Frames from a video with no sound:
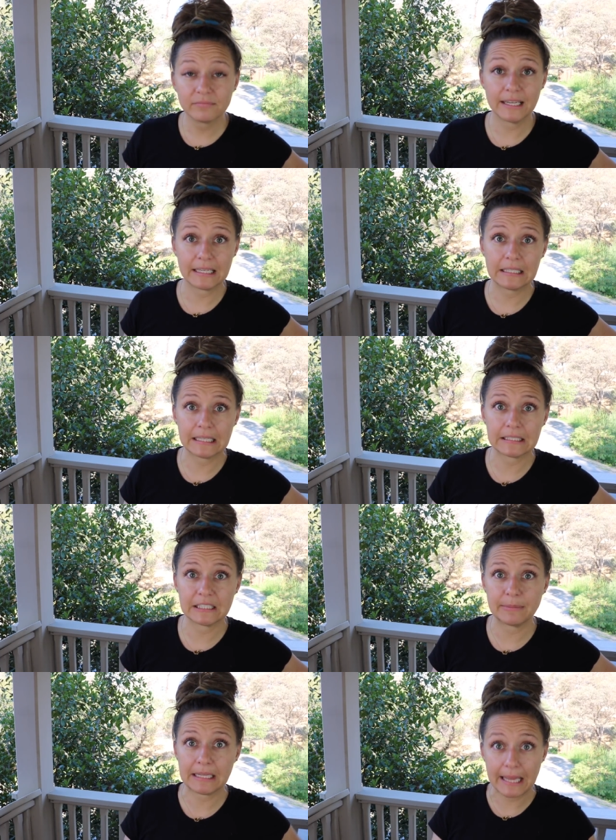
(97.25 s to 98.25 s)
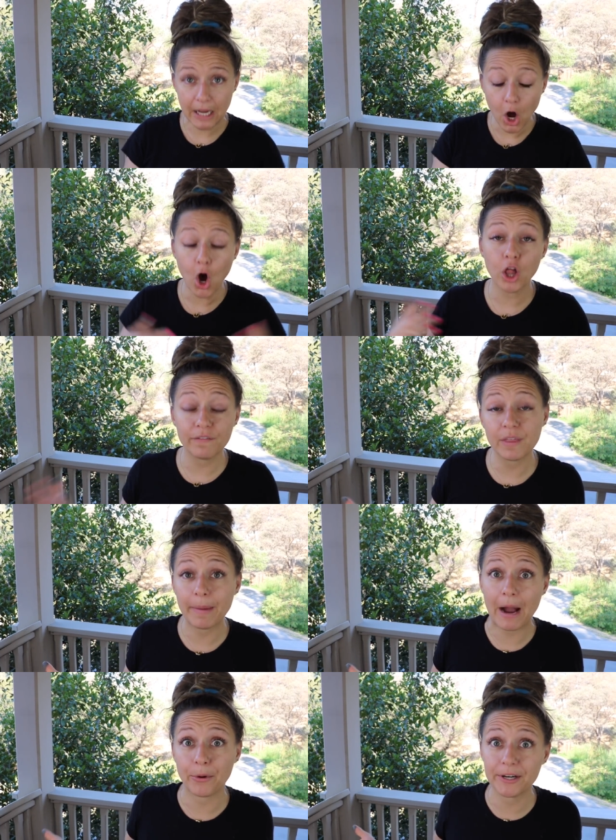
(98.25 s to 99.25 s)
it clicks to me like all of the
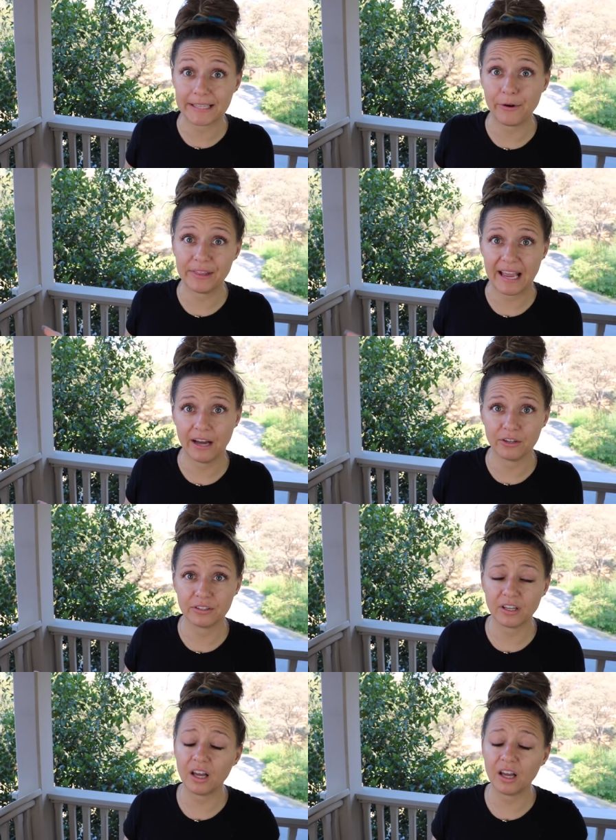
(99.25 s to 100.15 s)
power is out in the house.